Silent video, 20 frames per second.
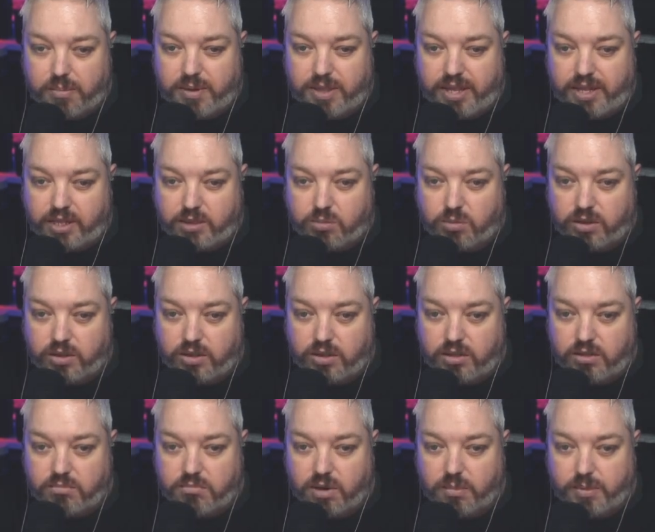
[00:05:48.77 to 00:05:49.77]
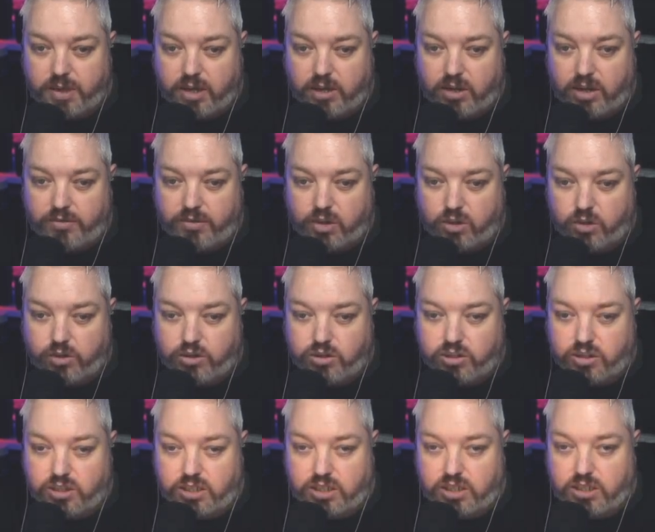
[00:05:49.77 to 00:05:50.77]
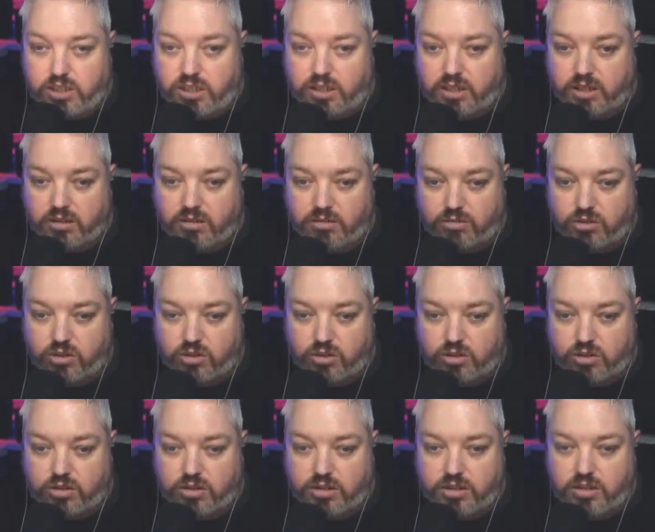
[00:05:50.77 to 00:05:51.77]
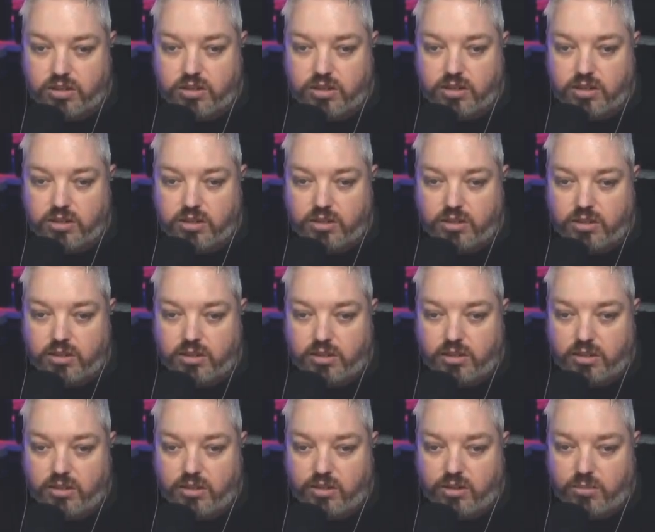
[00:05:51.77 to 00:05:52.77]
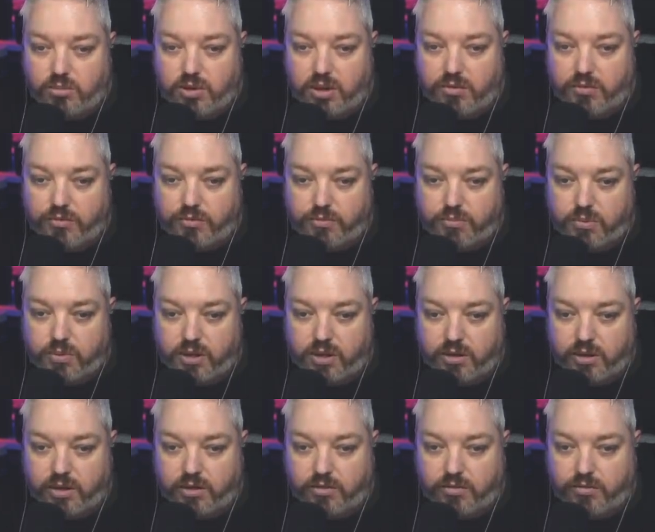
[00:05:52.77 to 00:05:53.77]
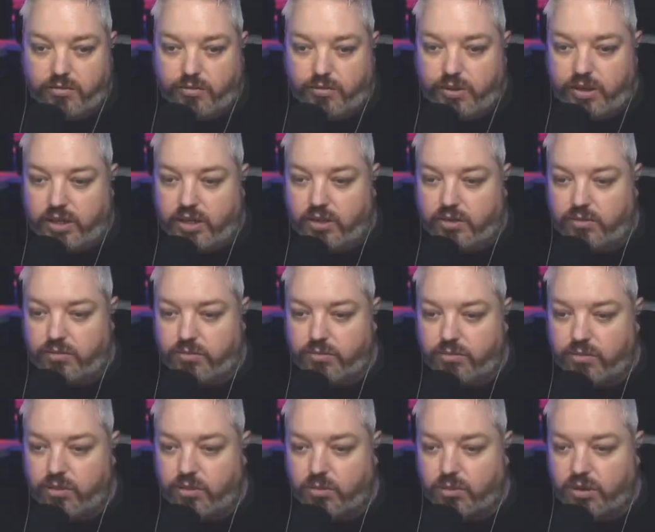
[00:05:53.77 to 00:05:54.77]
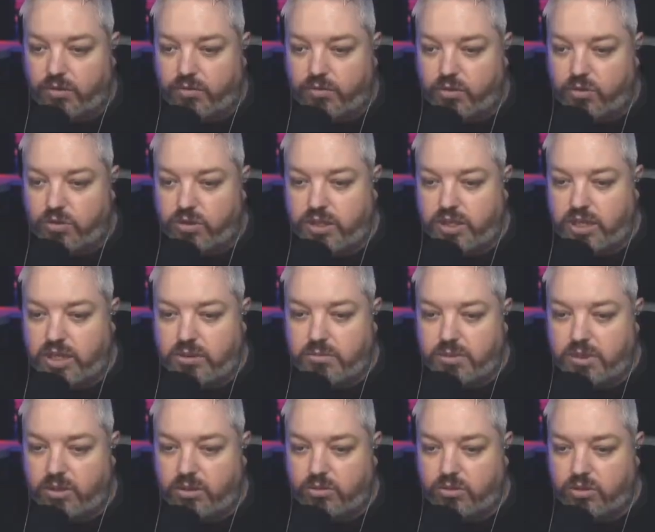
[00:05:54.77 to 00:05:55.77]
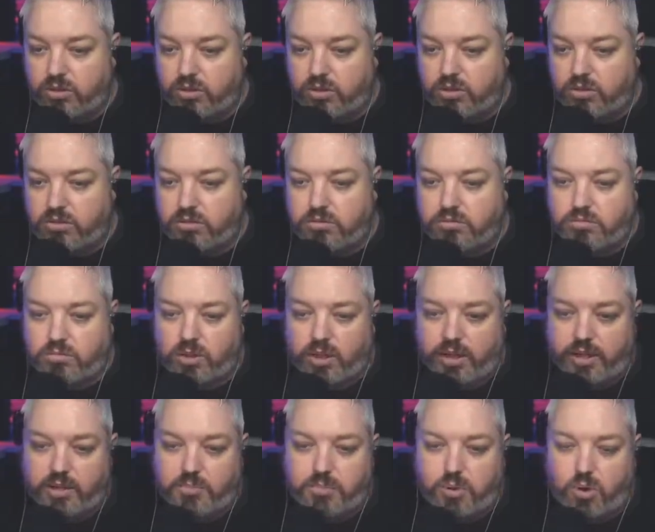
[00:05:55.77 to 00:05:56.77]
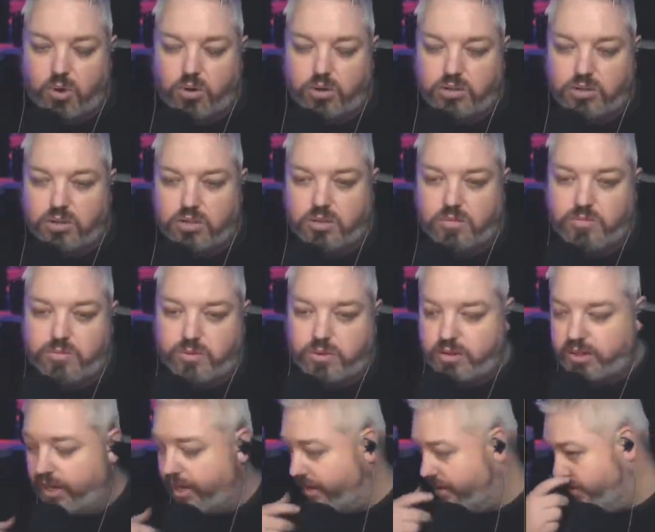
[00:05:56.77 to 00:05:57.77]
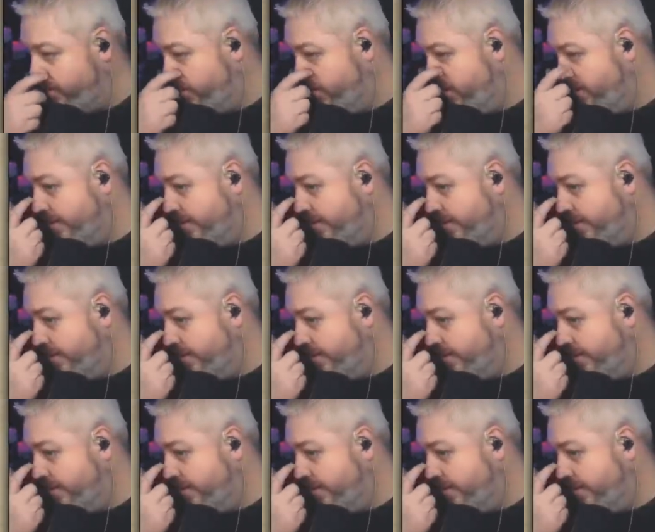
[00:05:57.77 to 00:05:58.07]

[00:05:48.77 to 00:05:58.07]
this one. Maybe I'll have a launcher here that'll just, you know, we like 3 or, you know, we have a few of them and it'll just like the pause or something. I don't know.